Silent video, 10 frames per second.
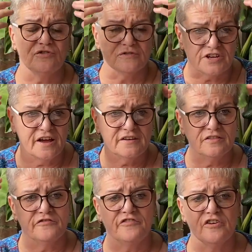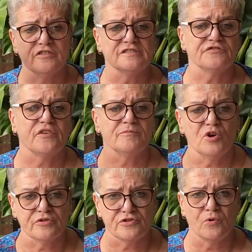You're taking the focus from
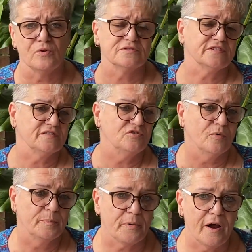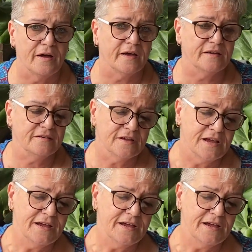your thoughts and your brain